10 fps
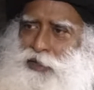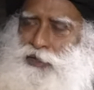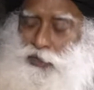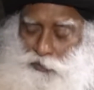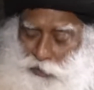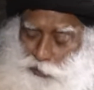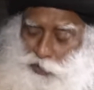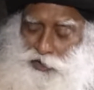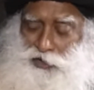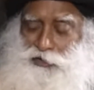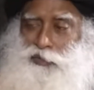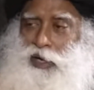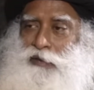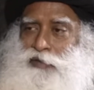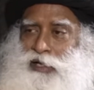So we are breathing through
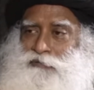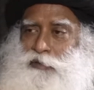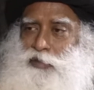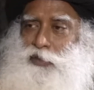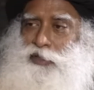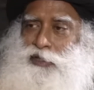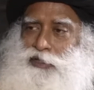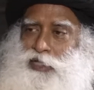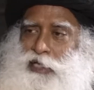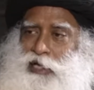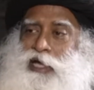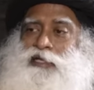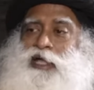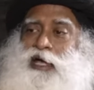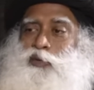our every pore in the skin.
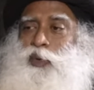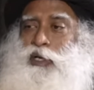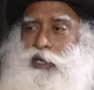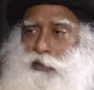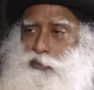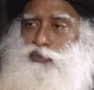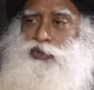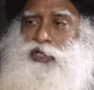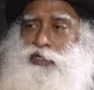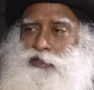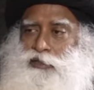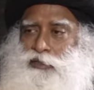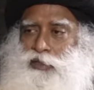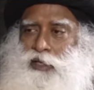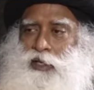Like that, when he breathed,
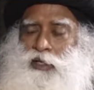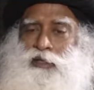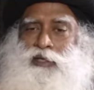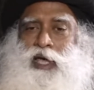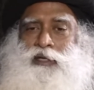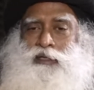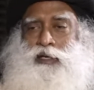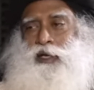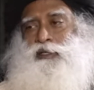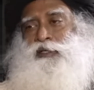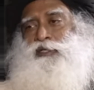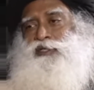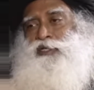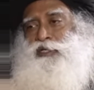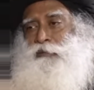that created a
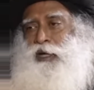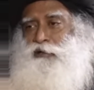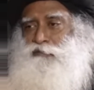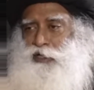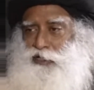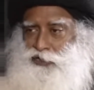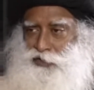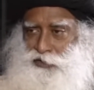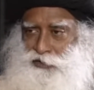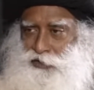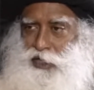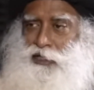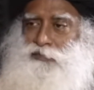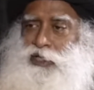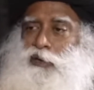certain amount of energy. That
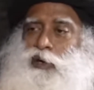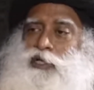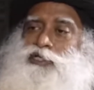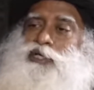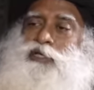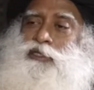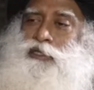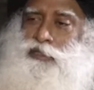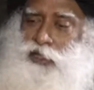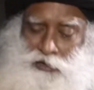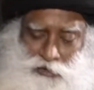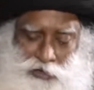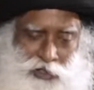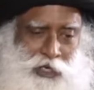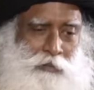we call as Shakti.
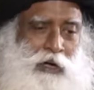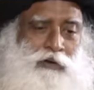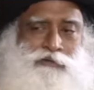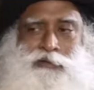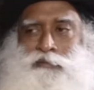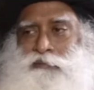Shakti came out of him.